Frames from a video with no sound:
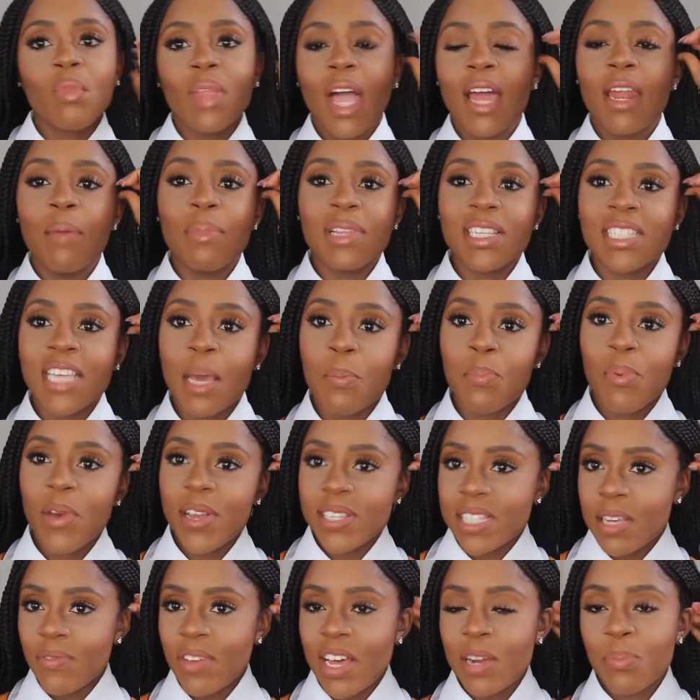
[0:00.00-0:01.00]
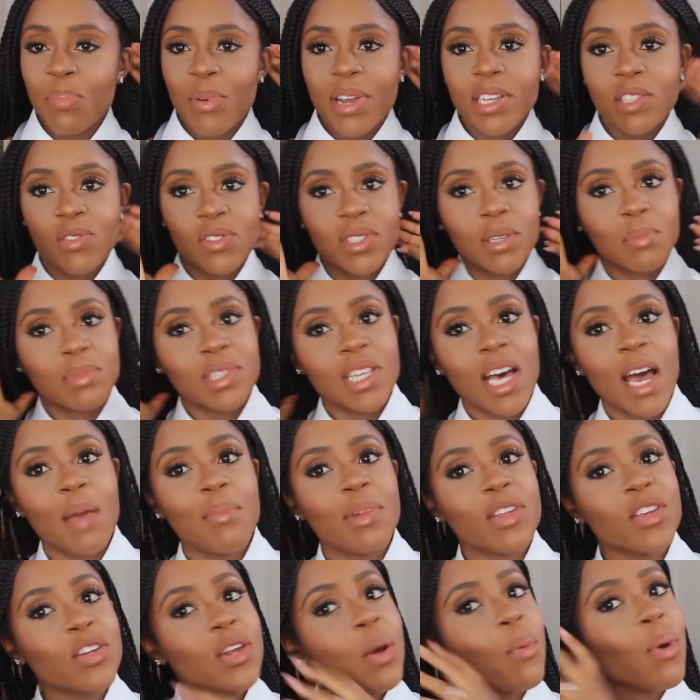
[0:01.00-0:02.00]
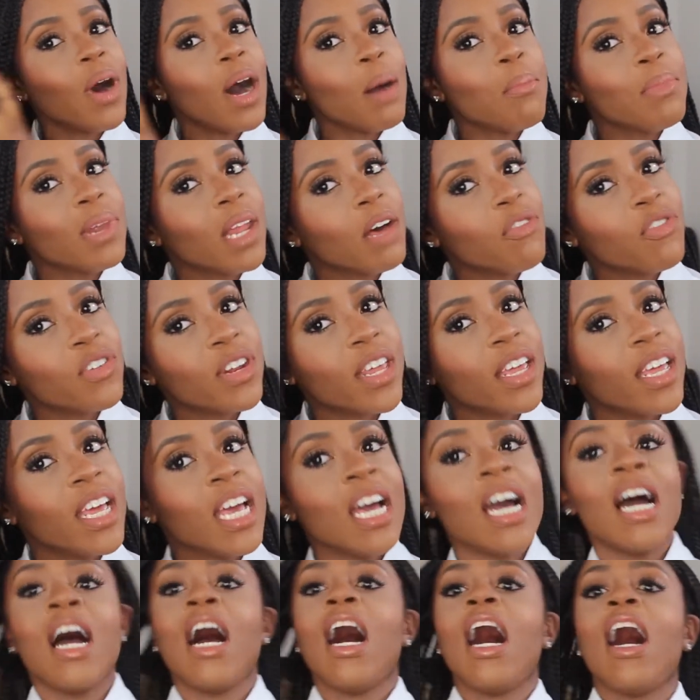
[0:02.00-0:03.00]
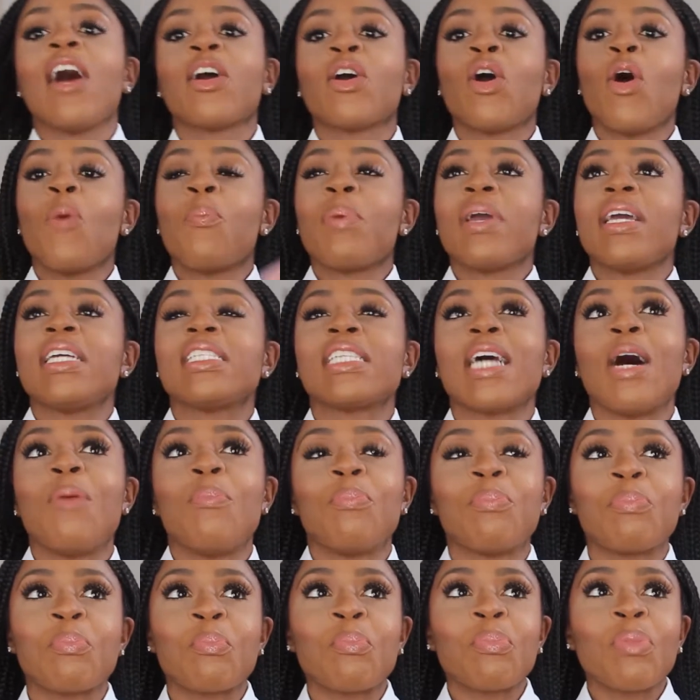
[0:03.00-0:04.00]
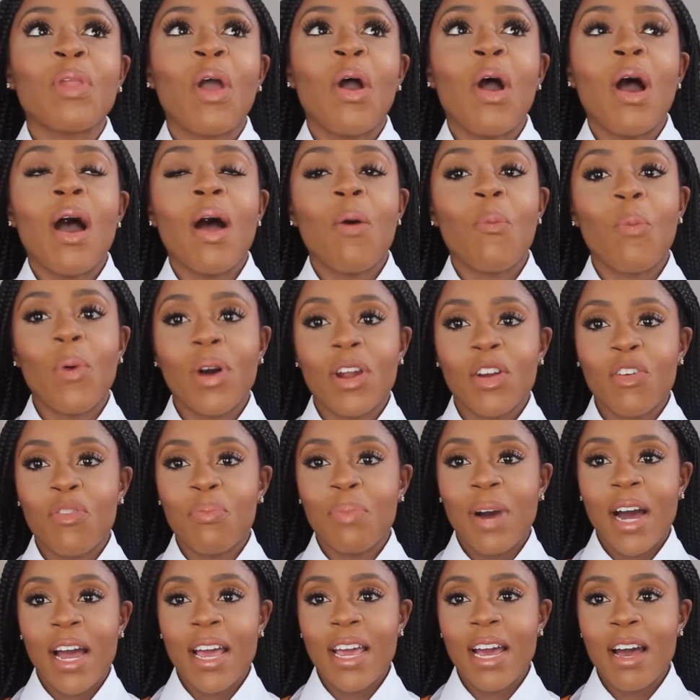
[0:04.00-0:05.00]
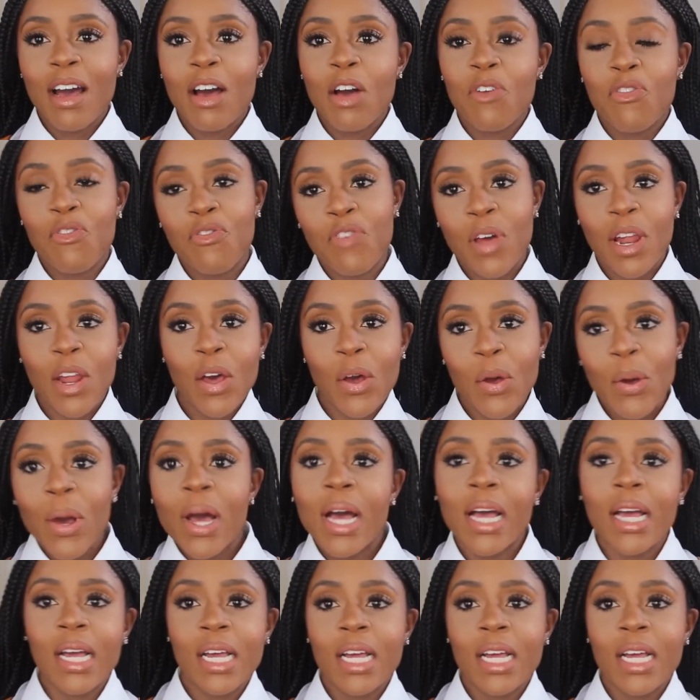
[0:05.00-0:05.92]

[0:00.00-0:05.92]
And let me just get braids. I haven't had braids for some time. And you know what, I'm loving it. I copied um, one of my uh, fellow